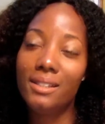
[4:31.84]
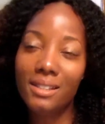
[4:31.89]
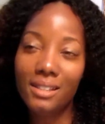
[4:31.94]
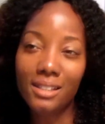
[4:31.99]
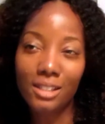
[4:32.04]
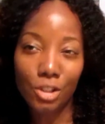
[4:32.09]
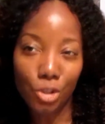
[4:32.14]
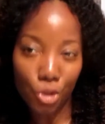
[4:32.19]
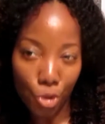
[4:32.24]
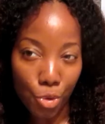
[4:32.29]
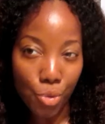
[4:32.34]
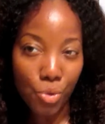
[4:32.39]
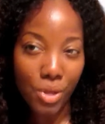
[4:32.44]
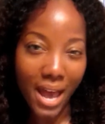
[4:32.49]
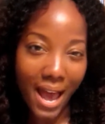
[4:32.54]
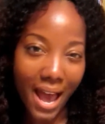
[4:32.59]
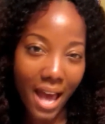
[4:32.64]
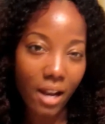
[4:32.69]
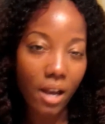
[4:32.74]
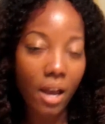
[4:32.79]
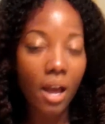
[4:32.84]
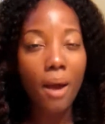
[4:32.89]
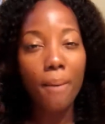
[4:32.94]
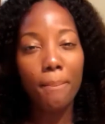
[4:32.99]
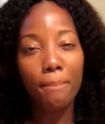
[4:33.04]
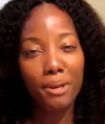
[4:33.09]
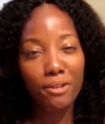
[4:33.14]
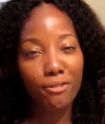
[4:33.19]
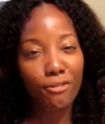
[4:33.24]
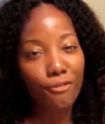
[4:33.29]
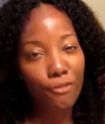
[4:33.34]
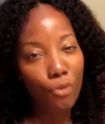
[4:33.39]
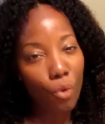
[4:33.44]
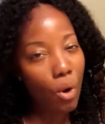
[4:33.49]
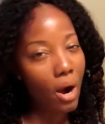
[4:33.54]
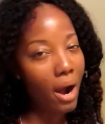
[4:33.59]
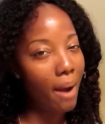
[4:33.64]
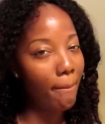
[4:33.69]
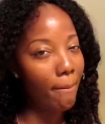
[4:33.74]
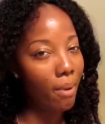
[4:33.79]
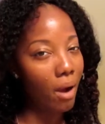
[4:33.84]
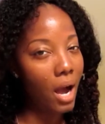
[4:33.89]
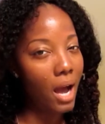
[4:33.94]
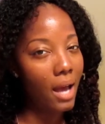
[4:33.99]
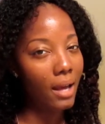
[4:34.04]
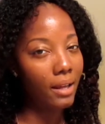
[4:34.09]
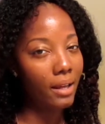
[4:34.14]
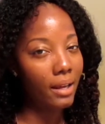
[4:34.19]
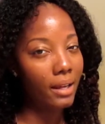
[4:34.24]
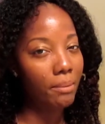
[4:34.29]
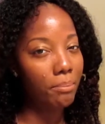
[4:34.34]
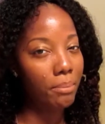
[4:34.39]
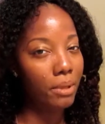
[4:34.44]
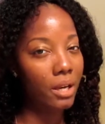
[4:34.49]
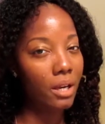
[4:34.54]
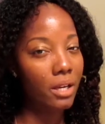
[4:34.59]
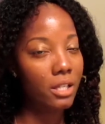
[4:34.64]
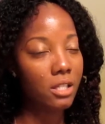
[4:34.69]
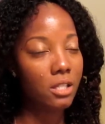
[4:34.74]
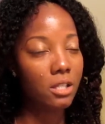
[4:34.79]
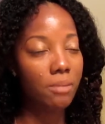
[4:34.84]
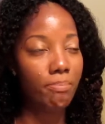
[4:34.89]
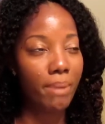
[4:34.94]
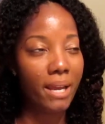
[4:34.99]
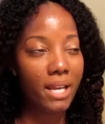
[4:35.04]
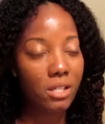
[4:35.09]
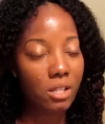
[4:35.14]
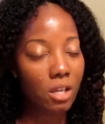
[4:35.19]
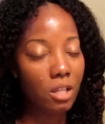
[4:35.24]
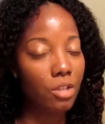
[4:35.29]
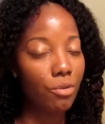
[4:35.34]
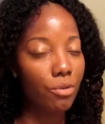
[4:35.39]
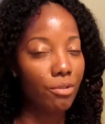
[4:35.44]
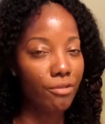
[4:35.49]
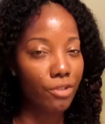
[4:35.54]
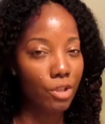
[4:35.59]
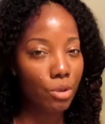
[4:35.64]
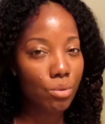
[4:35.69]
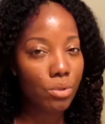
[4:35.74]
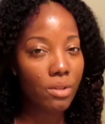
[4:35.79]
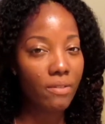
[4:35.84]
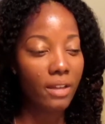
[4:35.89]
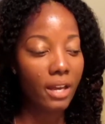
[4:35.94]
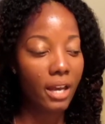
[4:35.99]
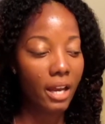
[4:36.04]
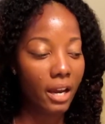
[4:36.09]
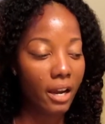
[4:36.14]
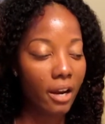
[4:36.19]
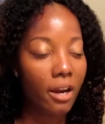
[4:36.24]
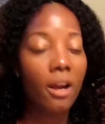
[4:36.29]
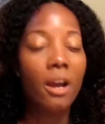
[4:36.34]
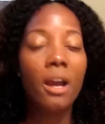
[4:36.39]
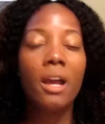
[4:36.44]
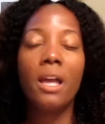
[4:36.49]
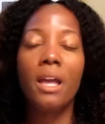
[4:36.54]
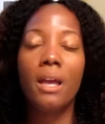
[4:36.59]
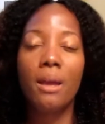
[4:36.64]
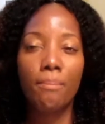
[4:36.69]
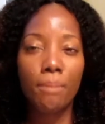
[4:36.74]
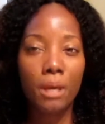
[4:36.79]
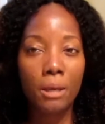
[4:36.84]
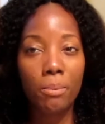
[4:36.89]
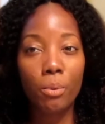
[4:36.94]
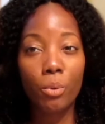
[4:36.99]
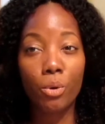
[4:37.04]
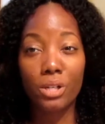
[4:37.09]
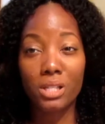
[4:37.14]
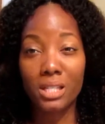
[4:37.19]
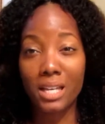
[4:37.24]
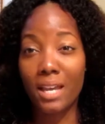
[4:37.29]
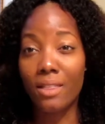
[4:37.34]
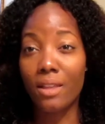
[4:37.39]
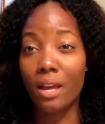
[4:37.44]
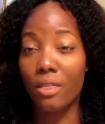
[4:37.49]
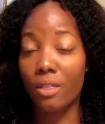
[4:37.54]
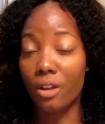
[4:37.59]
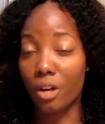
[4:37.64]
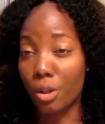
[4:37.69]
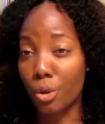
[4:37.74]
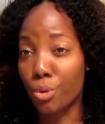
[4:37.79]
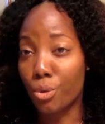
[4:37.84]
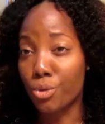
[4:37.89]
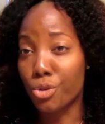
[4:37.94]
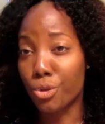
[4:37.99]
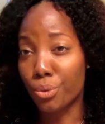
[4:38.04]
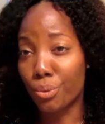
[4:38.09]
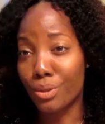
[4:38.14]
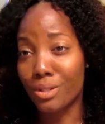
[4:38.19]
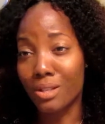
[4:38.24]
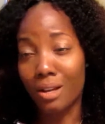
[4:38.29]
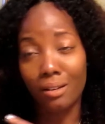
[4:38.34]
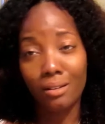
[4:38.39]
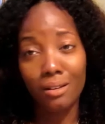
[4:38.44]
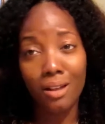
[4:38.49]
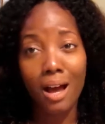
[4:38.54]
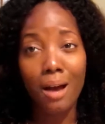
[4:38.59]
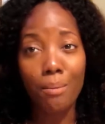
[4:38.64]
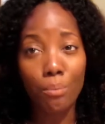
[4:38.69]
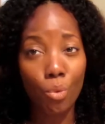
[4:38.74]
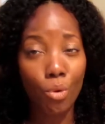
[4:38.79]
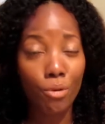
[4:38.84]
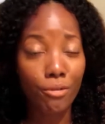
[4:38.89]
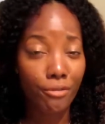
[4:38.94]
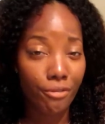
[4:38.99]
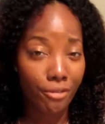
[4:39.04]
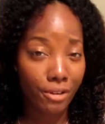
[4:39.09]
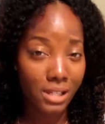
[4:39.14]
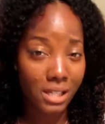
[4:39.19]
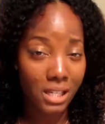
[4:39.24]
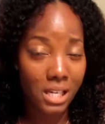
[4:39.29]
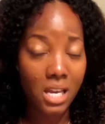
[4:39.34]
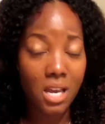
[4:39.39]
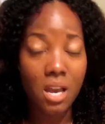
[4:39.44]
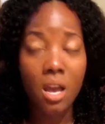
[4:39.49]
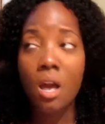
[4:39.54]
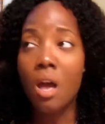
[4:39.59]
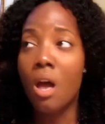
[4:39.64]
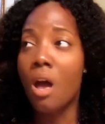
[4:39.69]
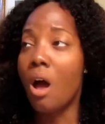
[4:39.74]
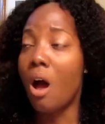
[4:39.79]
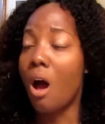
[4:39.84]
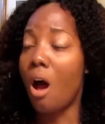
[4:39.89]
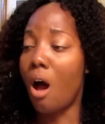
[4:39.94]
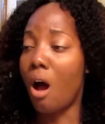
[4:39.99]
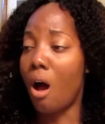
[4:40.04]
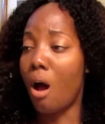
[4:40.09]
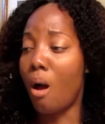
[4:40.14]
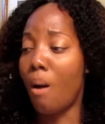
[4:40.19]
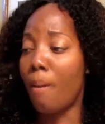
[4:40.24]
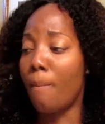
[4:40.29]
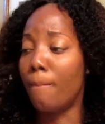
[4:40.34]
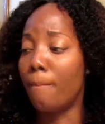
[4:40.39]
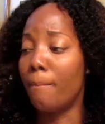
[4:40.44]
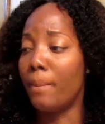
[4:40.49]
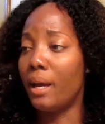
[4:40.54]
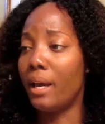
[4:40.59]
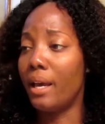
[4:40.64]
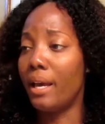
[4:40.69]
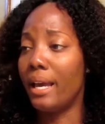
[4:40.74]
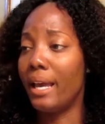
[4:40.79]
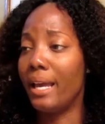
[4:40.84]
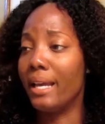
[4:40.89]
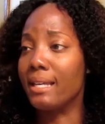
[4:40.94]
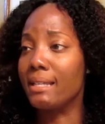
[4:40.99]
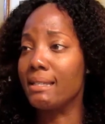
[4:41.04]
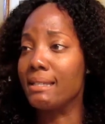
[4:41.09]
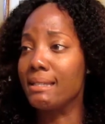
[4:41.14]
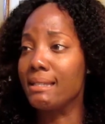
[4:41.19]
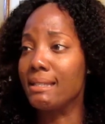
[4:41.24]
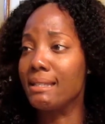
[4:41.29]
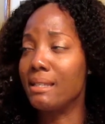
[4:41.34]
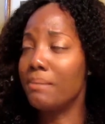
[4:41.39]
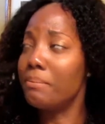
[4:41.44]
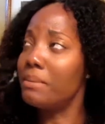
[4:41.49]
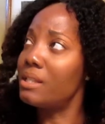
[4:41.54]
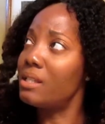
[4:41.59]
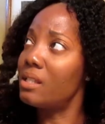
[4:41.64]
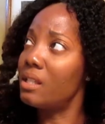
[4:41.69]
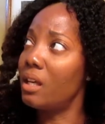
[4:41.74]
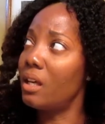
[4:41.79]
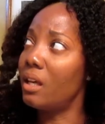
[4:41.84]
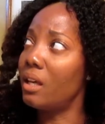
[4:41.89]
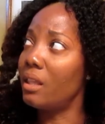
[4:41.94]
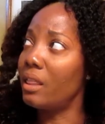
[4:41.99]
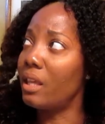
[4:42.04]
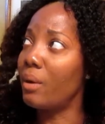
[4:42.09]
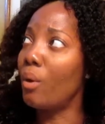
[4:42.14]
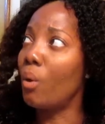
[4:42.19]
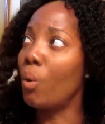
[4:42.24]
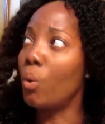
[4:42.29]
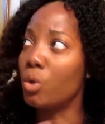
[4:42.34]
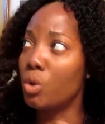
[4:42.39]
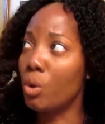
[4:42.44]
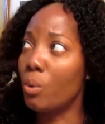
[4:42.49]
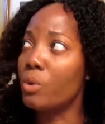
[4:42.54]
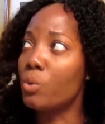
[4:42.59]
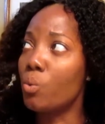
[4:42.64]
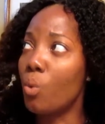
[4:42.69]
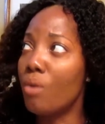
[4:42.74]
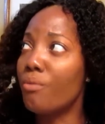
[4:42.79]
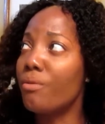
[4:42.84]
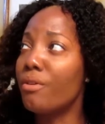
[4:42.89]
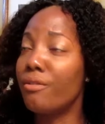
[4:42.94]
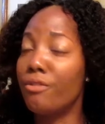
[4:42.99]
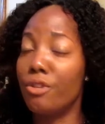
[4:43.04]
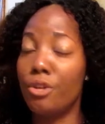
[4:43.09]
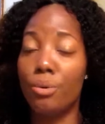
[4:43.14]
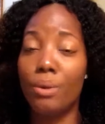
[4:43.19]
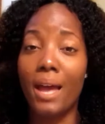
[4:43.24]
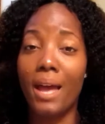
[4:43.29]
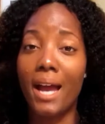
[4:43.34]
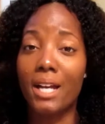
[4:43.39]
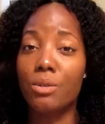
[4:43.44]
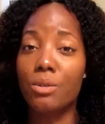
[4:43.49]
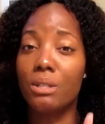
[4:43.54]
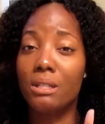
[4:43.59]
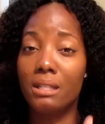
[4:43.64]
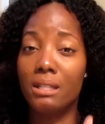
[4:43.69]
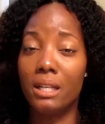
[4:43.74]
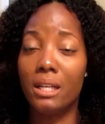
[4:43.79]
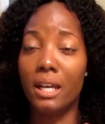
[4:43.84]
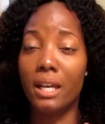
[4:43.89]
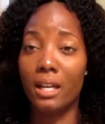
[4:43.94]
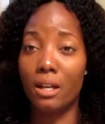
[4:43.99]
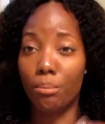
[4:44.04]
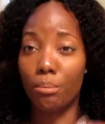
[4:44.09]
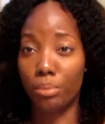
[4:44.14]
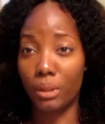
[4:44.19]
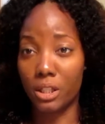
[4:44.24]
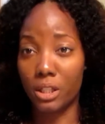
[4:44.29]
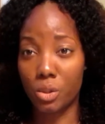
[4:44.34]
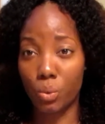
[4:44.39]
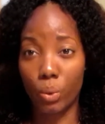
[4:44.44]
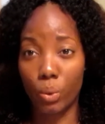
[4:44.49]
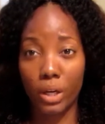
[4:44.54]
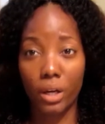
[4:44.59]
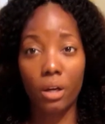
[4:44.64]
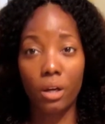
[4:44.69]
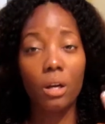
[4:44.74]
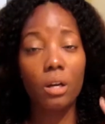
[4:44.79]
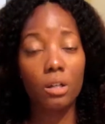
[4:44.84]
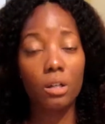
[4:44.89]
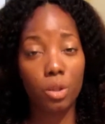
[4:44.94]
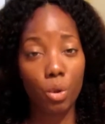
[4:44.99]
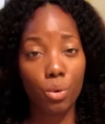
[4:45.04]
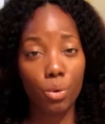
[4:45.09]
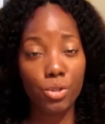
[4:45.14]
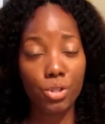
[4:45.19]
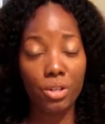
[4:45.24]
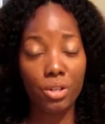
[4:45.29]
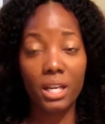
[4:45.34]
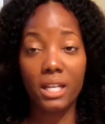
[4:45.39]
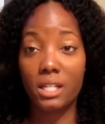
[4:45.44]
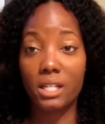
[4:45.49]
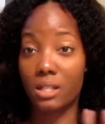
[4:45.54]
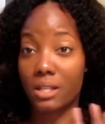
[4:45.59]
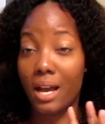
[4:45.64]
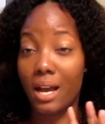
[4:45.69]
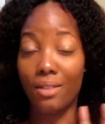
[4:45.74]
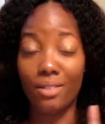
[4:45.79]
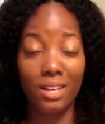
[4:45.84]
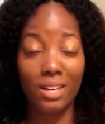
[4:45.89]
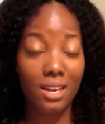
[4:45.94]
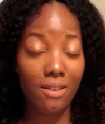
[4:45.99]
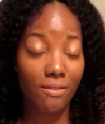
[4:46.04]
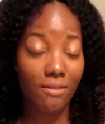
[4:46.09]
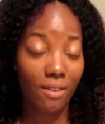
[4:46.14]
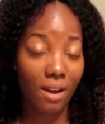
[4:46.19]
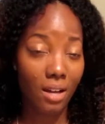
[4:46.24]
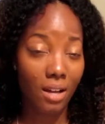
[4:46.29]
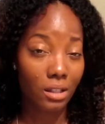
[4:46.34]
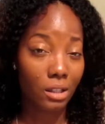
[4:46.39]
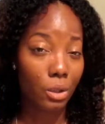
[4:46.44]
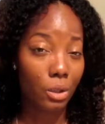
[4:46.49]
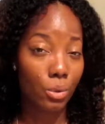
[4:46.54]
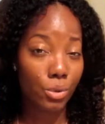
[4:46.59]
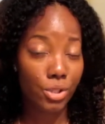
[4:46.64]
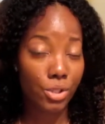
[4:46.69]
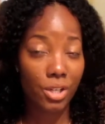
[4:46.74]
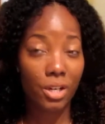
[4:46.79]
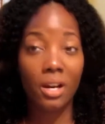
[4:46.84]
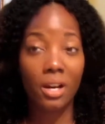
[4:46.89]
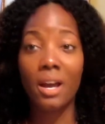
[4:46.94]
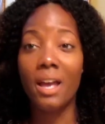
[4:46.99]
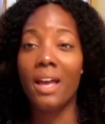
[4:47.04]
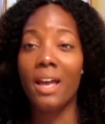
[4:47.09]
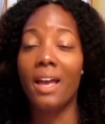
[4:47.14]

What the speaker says: knew that before I bought it because based on the reviews of the hair, people were saying that the closure was a lot more frizzy. Let me see. There was one review that actually didn't get a Bliss wig closure. They just got the Yvonne closure,